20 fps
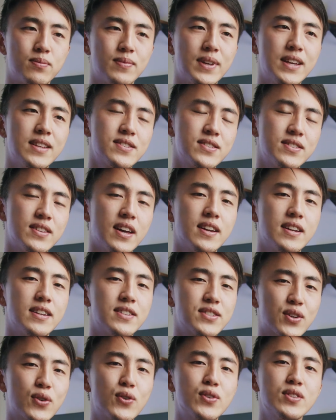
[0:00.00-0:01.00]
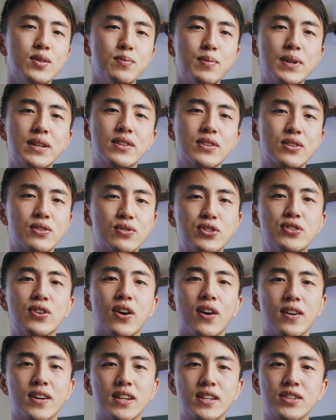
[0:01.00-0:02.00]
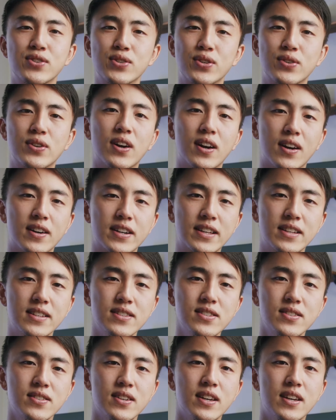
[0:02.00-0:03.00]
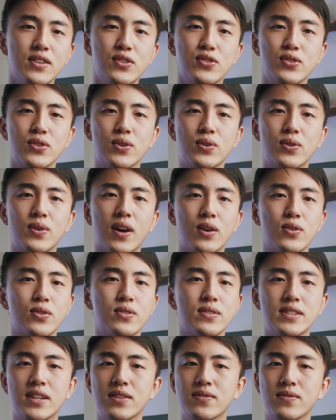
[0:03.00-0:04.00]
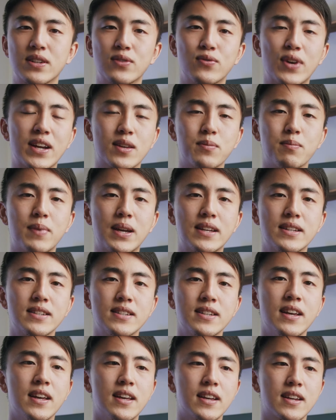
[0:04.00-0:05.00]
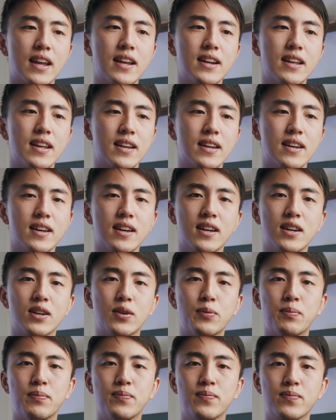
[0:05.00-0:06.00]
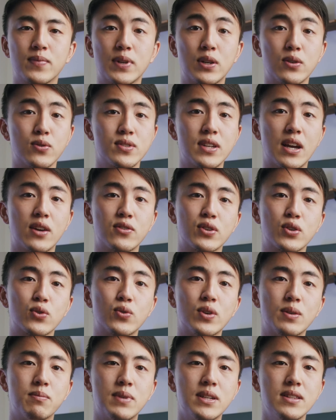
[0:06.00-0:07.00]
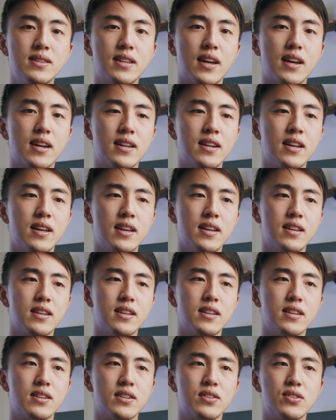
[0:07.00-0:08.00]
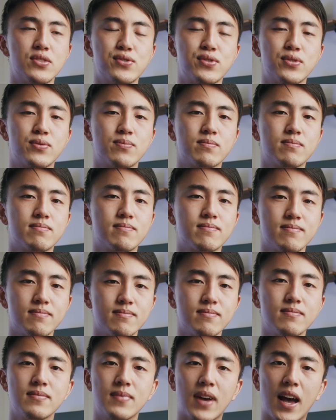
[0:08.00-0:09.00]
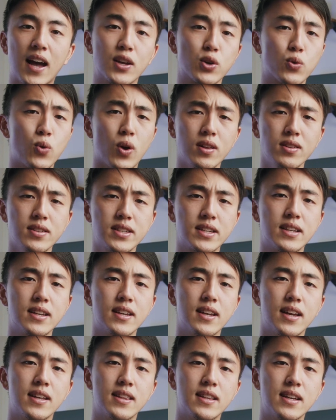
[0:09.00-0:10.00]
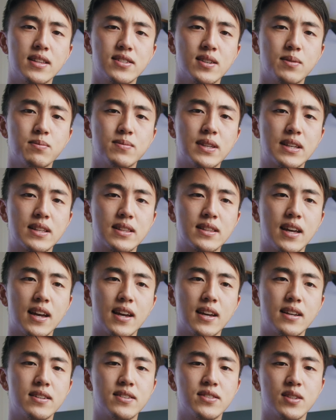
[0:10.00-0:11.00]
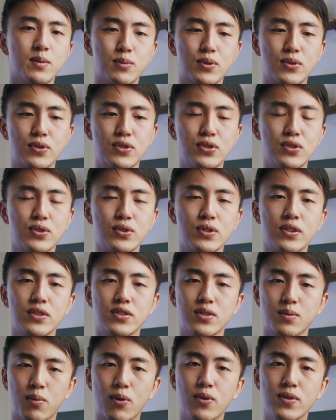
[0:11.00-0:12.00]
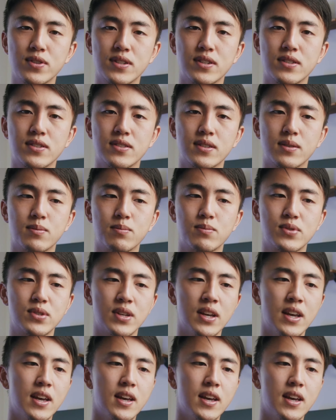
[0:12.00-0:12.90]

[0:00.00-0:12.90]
It's going to be a little jarring to your audience. So I would definitely recommend getting you know, sound equipment that is high quality, and that's something that, similar to your support systems,